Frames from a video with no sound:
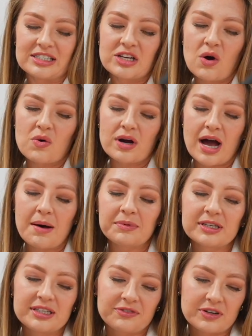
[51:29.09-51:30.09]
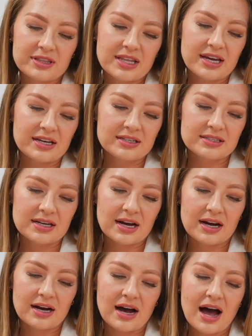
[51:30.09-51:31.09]
So, a couple of different things.
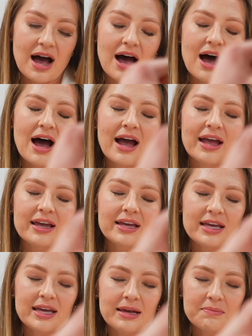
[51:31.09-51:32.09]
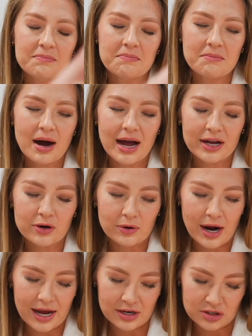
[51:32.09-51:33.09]
I keep my
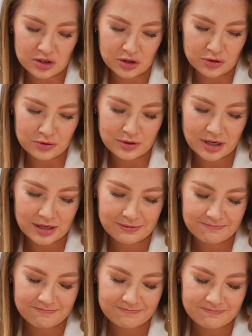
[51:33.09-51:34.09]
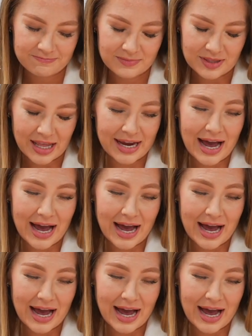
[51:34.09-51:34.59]
gratitude. Like,